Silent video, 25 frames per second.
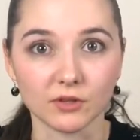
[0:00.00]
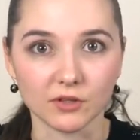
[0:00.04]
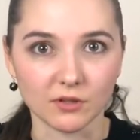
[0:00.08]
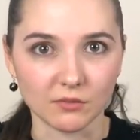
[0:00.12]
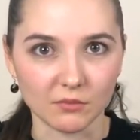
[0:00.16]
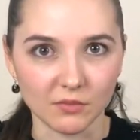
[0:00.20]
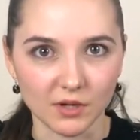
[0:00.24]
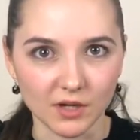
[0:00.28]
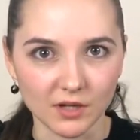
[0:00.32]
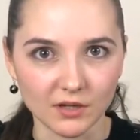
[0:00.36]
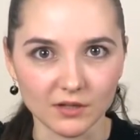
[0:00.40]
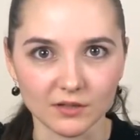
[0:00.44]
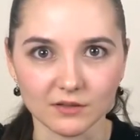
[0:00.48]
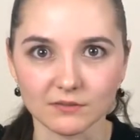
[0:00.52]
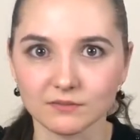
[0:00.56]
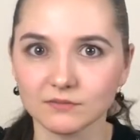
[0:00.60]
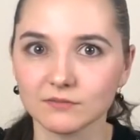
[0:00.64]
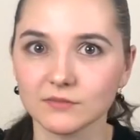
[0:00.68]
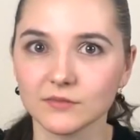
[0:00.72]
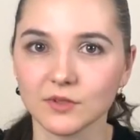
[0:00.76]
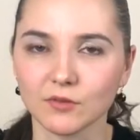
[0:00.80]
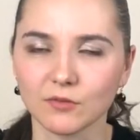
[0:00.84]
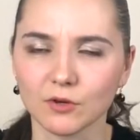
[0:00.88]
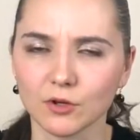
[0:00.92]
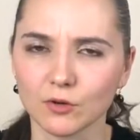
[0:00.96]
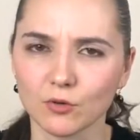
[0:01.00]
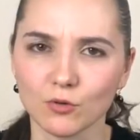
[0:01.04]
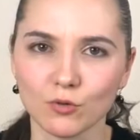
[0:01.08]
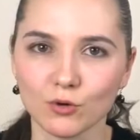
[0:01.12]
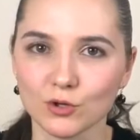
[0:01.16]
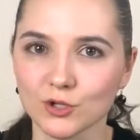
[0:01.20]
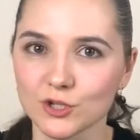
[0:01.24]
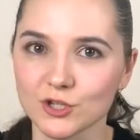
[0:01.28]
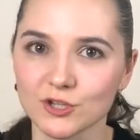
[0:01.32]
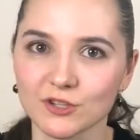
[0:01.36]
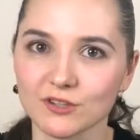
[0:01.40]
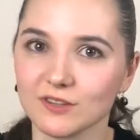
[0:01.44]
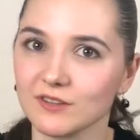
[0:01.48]
Beer is a
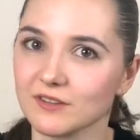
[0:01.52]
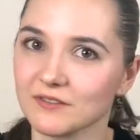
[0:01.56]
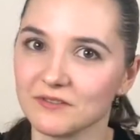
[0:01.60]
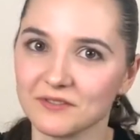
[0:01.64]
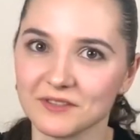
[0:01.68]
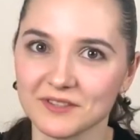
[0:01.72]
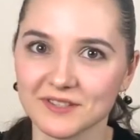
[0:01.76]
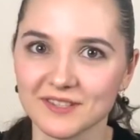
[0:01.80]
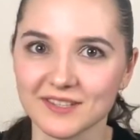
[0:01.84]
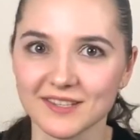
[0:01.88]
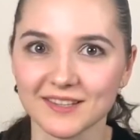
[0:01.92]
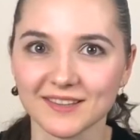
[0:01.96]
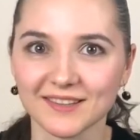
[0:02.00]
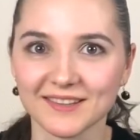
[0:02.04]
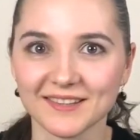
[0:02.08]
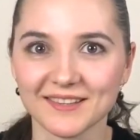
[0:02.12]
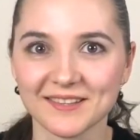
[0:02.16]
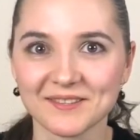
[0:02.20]
scarce good.